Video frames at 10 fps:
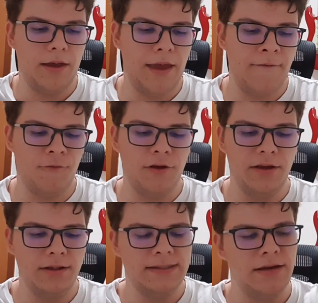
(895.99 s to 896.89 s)
every
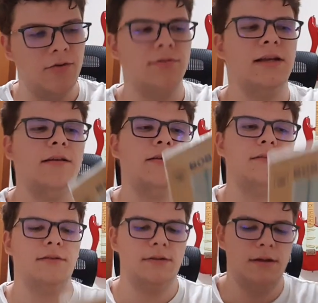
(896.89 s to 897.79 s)
single Dylan
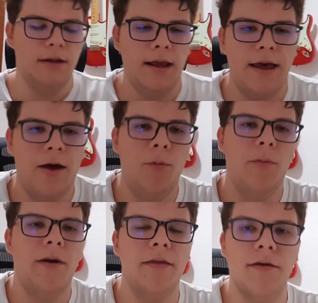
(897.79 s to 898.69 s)

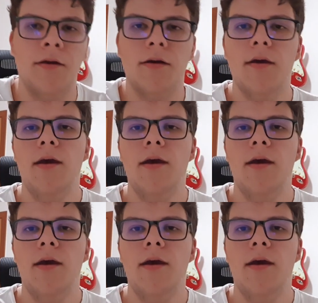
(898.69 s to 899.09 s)
album, I think.